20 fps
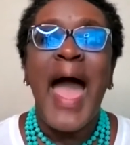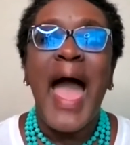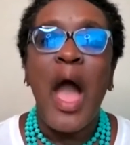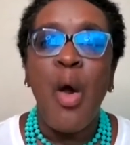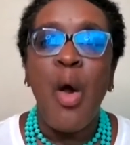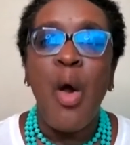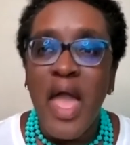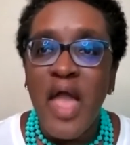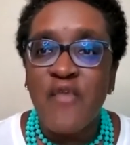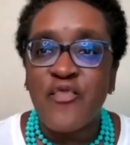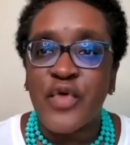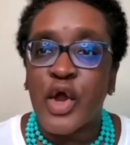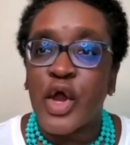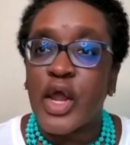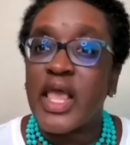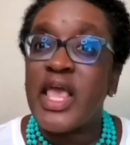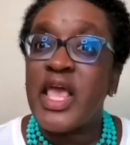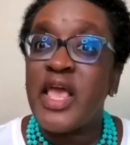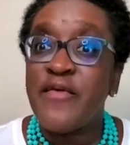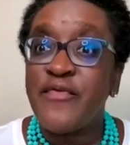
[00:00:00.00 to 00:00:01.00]

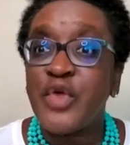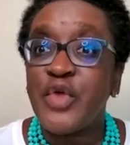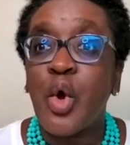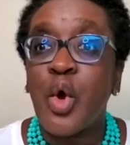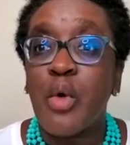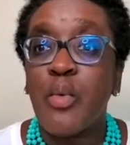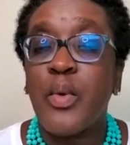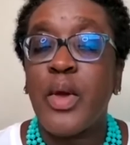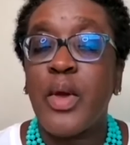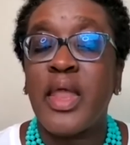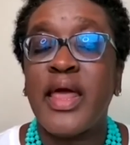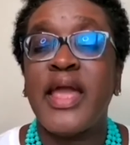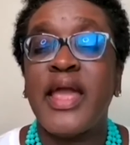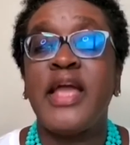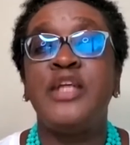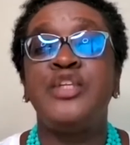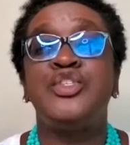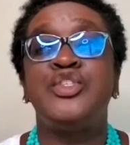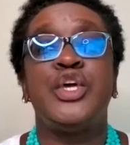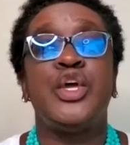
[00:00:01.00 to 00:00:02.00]
However, if you are
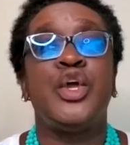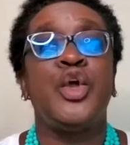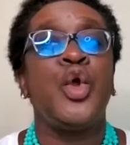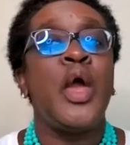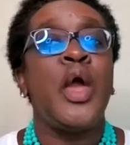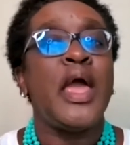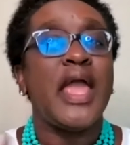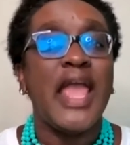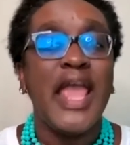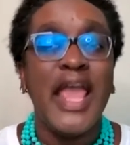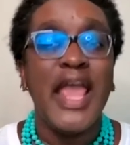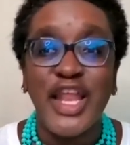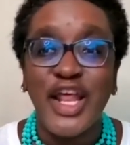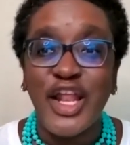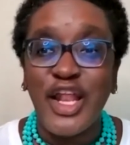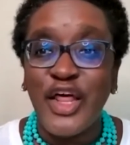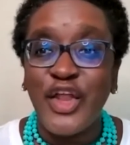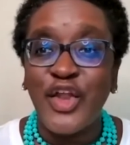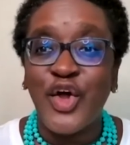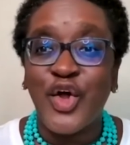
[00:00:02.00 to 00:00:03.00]
willing to eat
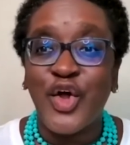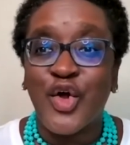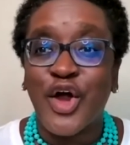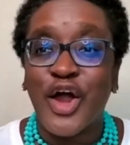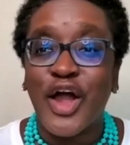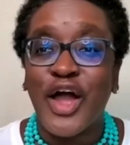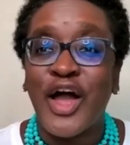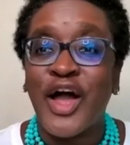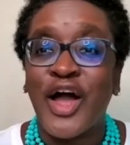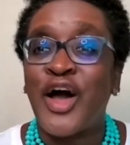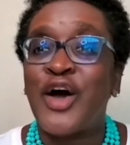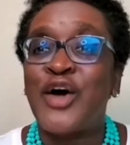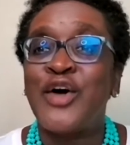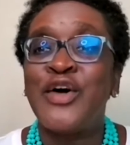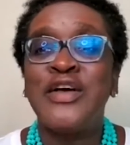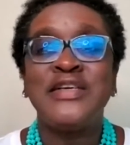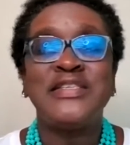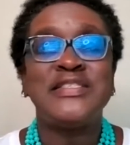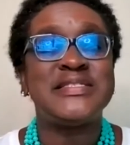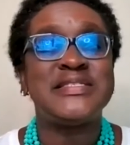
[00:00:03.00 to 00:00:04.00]
a little
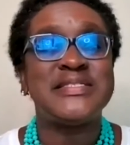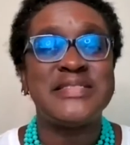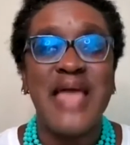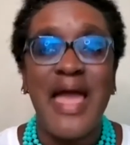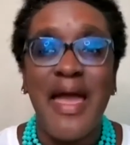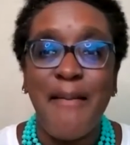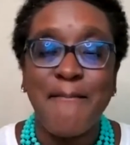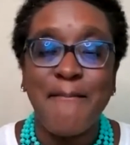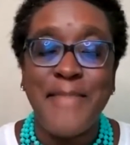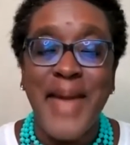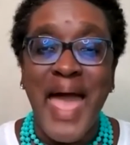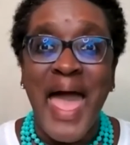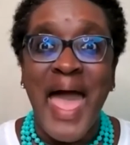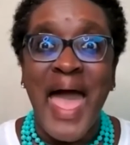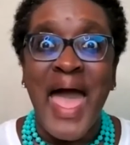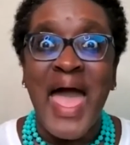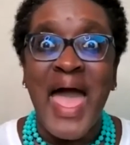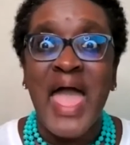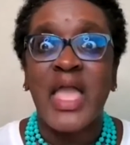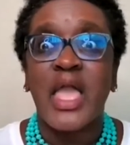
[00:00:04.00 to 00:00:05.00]
crow, step
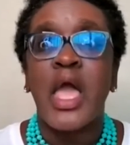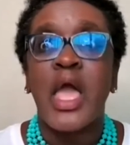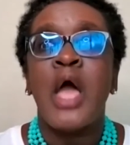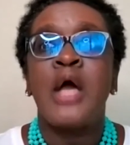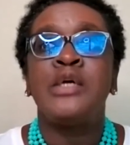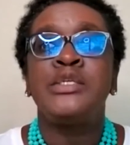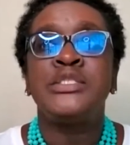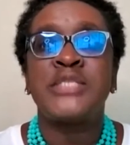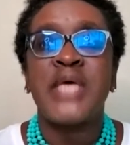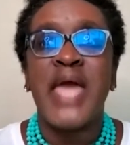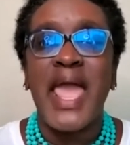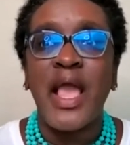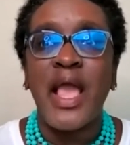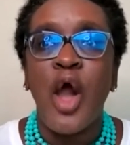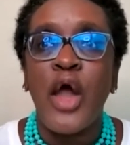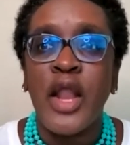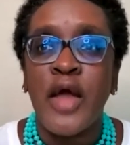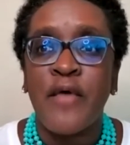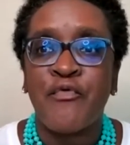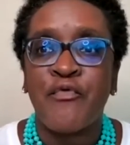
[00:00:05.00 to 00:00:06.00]
back,
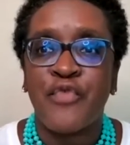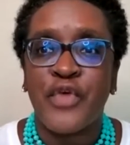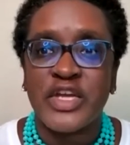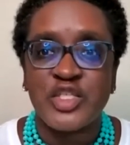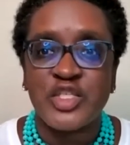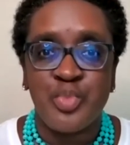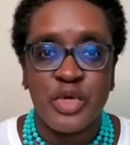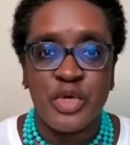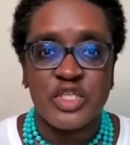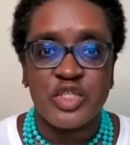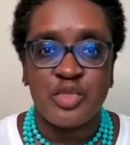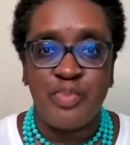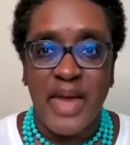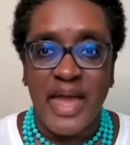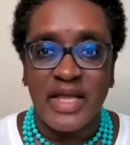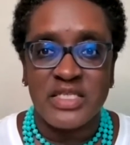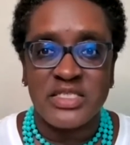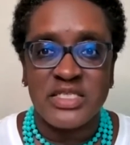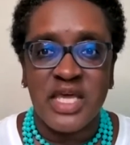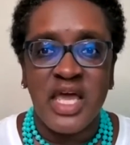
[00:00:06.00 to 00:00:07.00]
take on a fresh
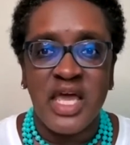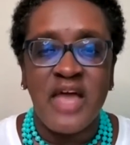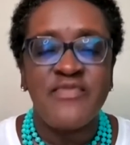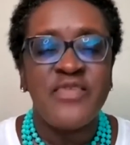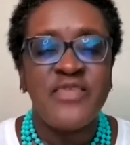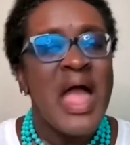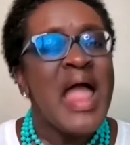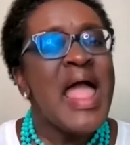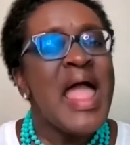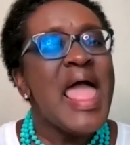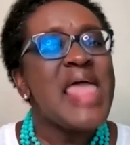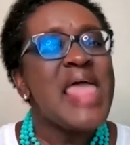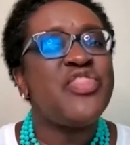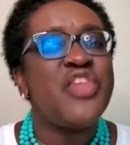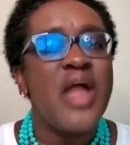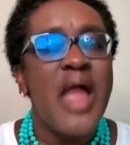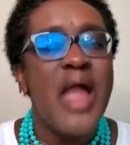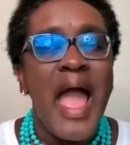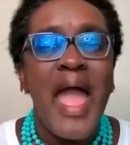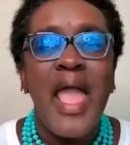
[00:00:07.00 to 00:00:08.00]
perspective,
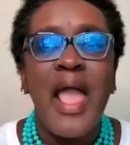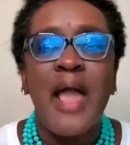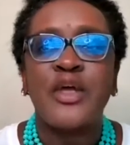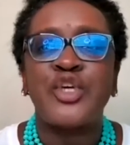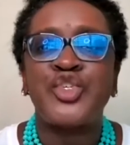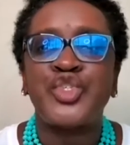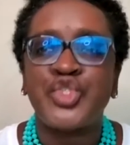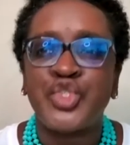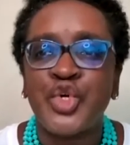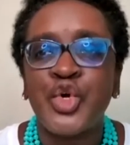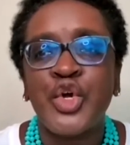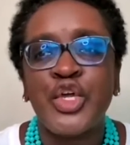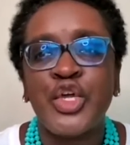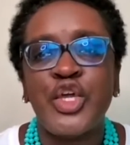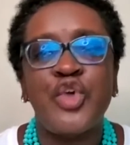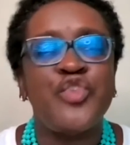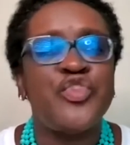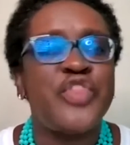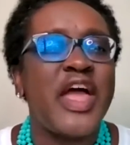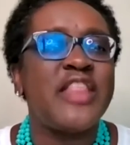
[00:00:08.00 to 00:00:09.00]
there, I assure
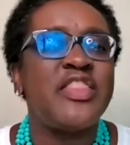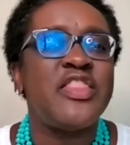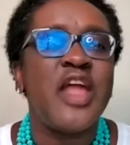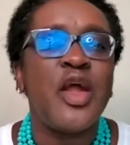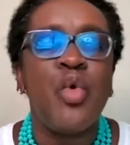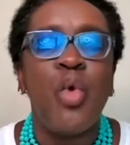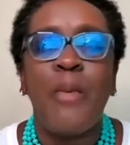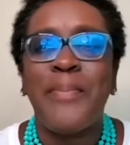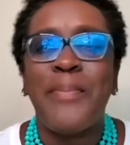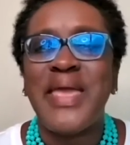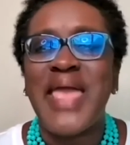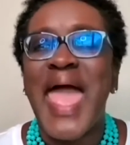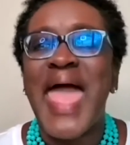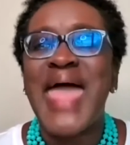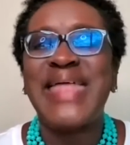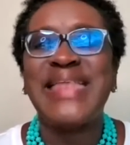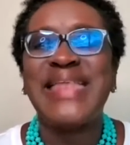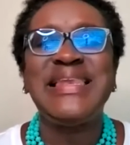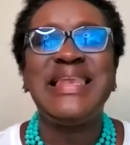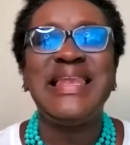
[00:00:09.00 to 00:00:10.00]
you that there will be
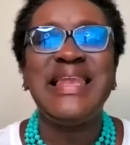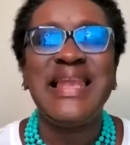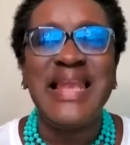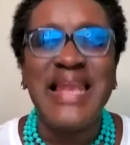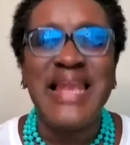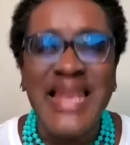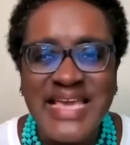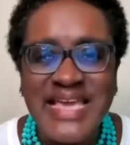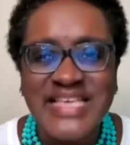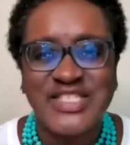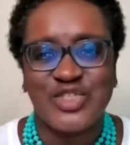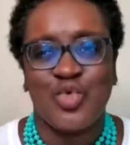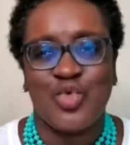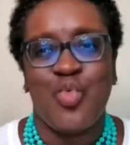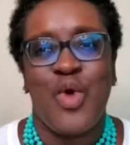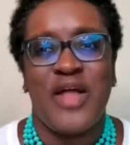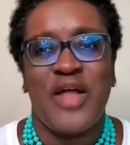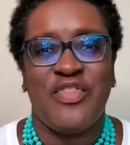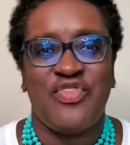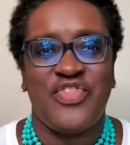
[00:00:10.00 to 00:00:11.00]
at least
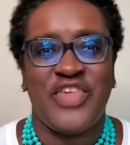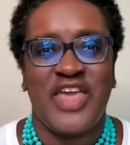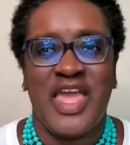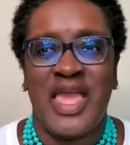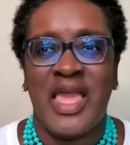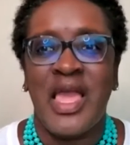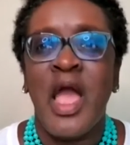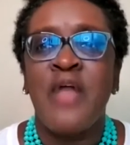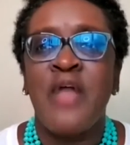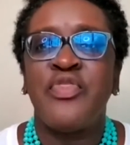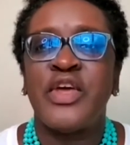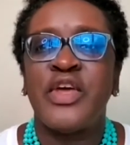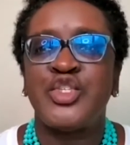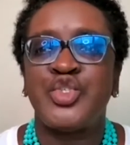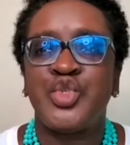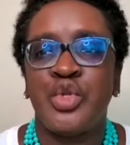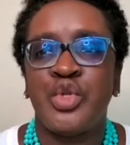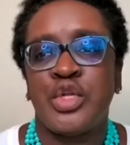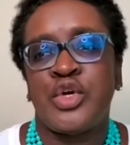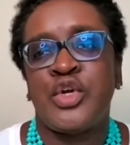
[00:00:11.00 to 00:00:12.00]
one thing
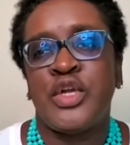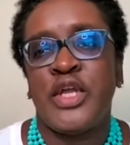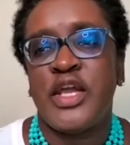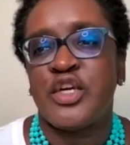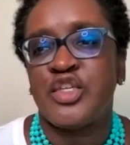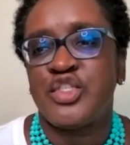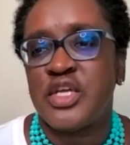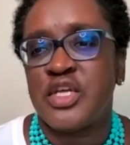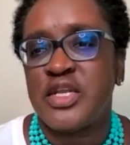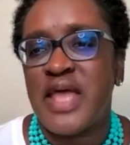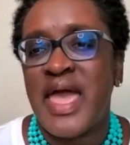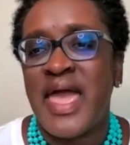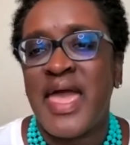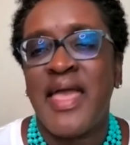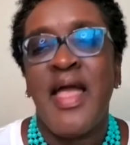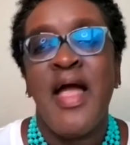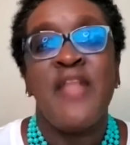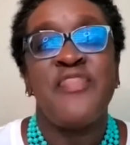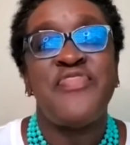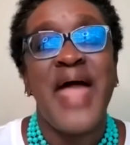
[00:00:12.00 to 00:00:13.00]
that you learn here
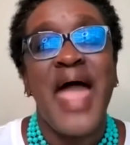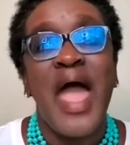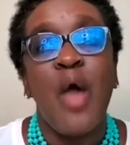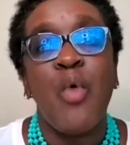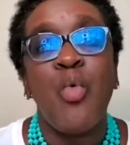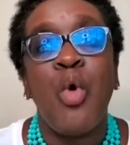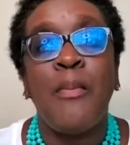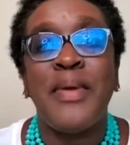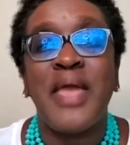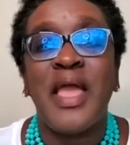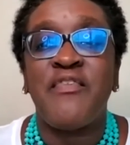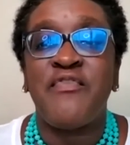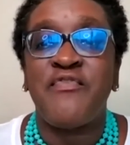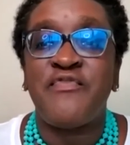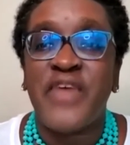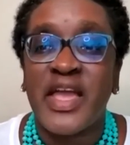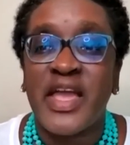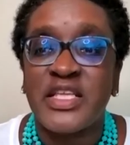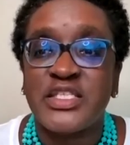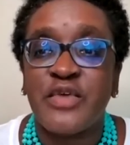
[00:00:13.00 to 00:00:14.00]
today that will be
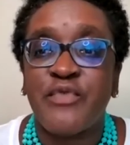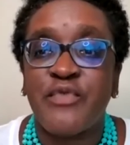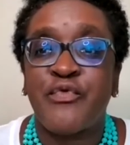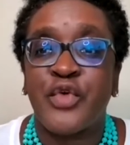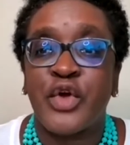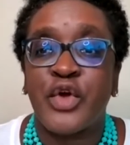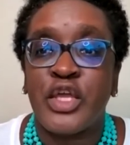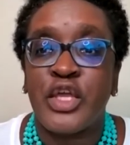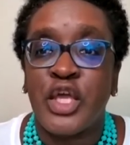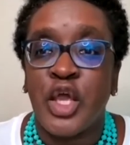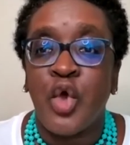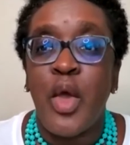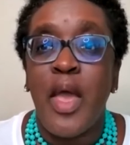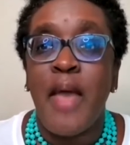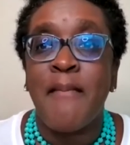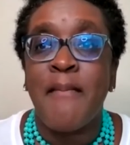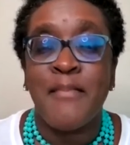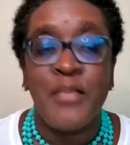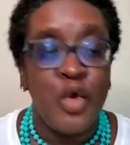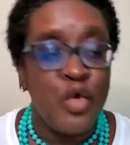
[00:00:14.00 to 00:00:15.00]
effective for you
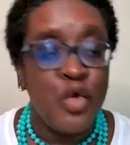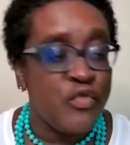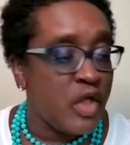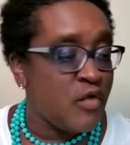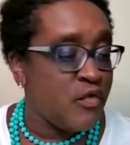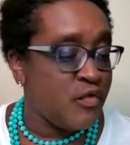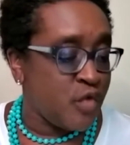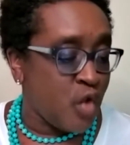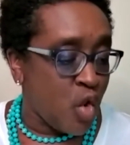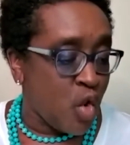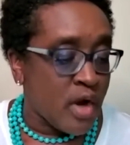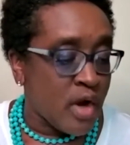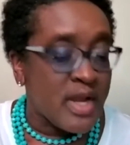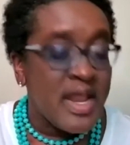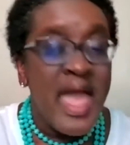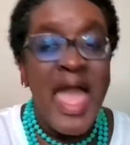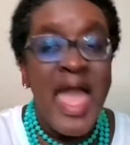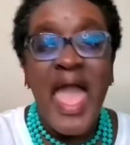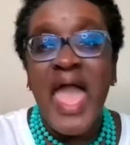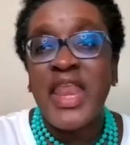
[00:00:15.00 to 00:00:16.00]
in moving
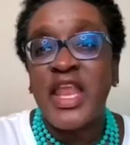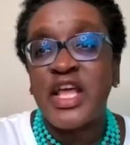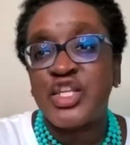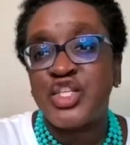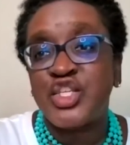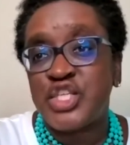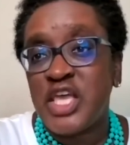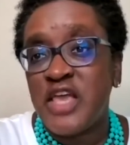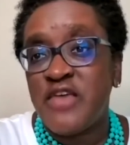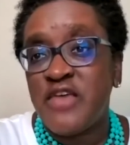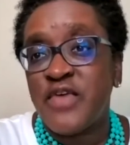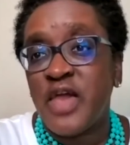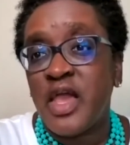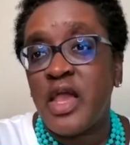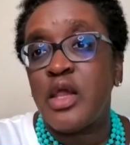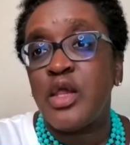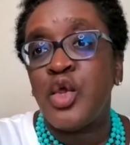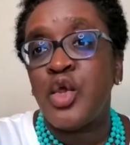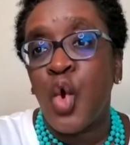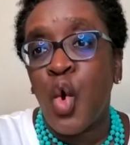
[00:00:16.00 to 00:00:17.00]
forward and
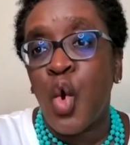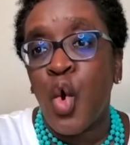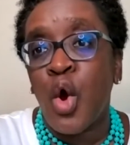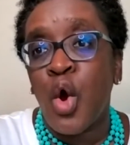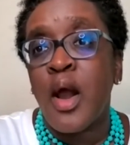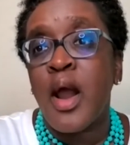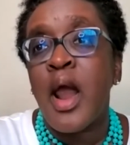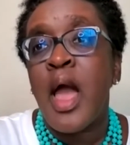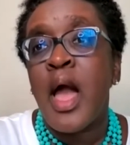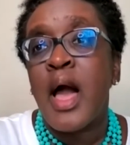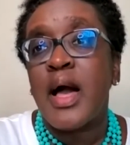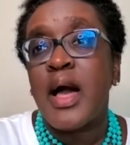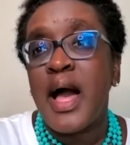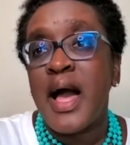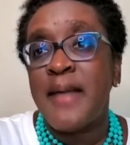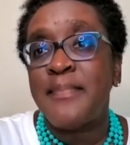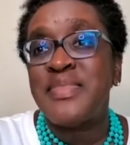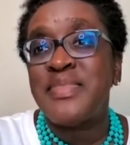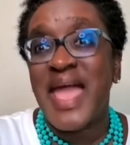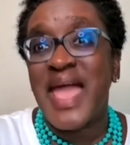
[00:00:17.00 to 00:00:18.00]
achieving your
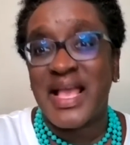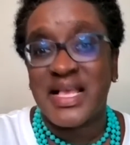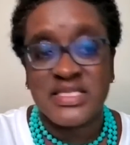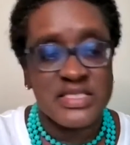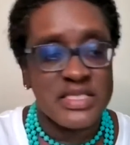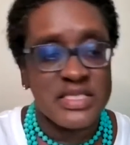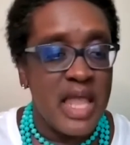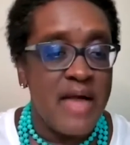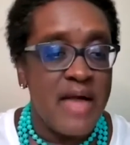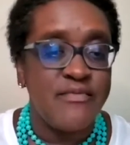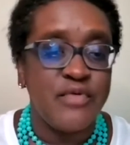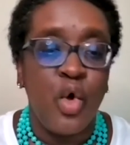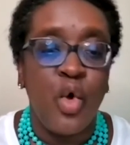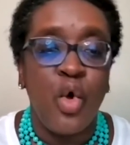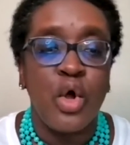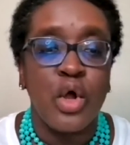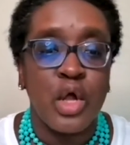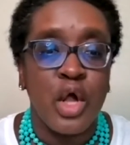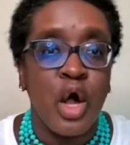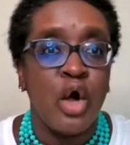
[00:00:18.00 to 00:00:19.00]
um, next
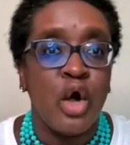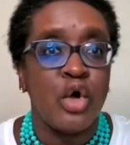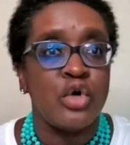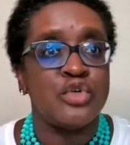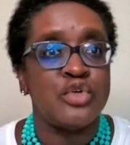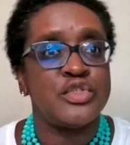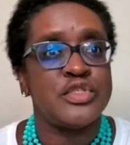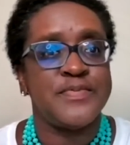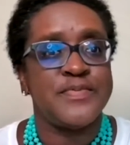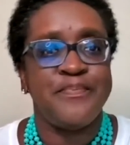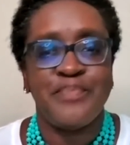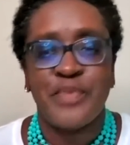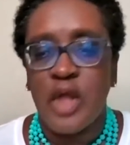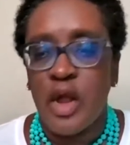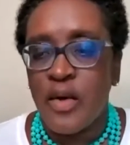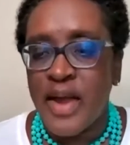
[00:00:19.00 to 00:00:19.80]
level goals.